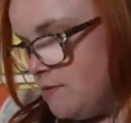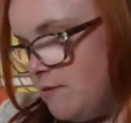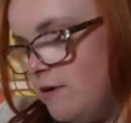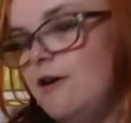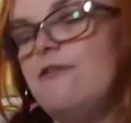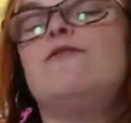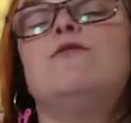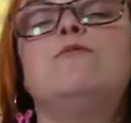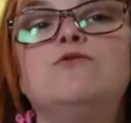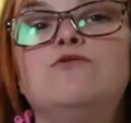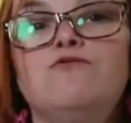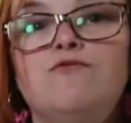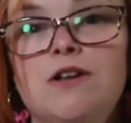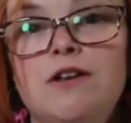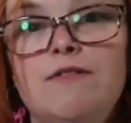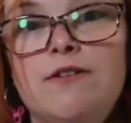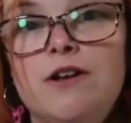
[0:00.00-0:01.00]
one I thought was
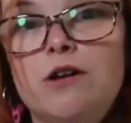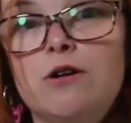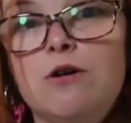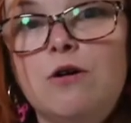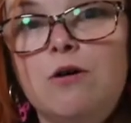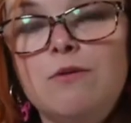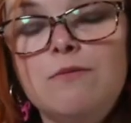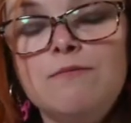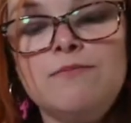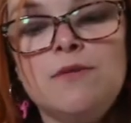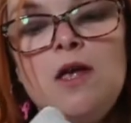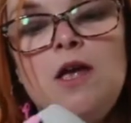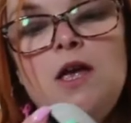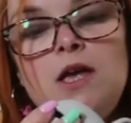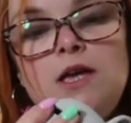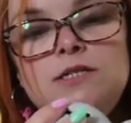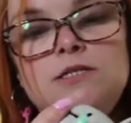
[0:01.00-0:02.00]
really, really cool.
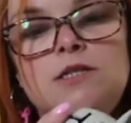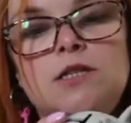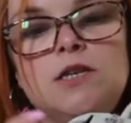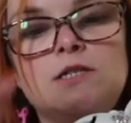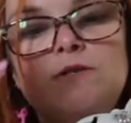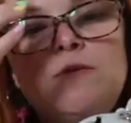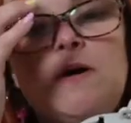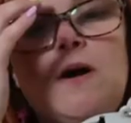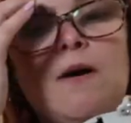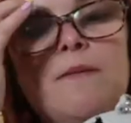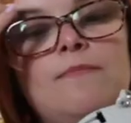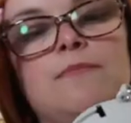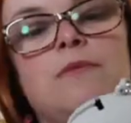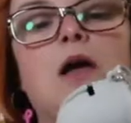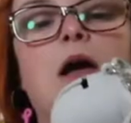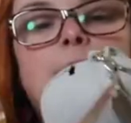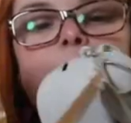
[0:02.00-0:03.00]
So this
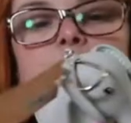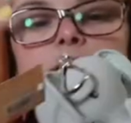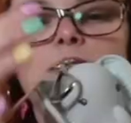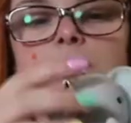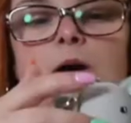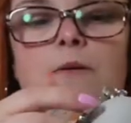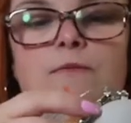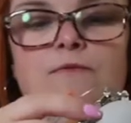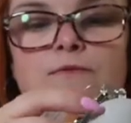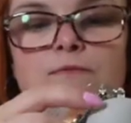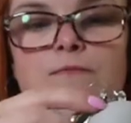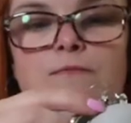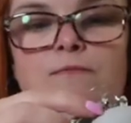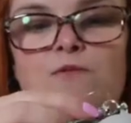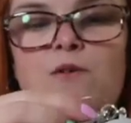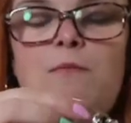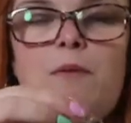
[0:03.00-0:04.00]
one I picked up
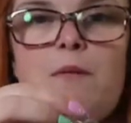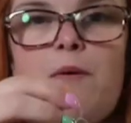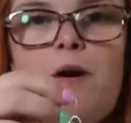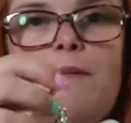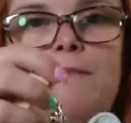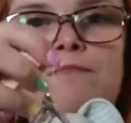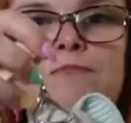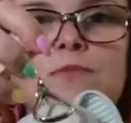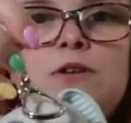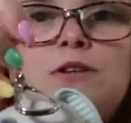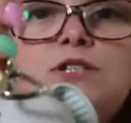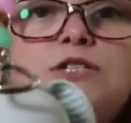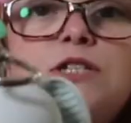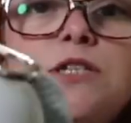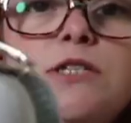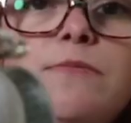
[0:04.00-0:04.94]
for my mum because she's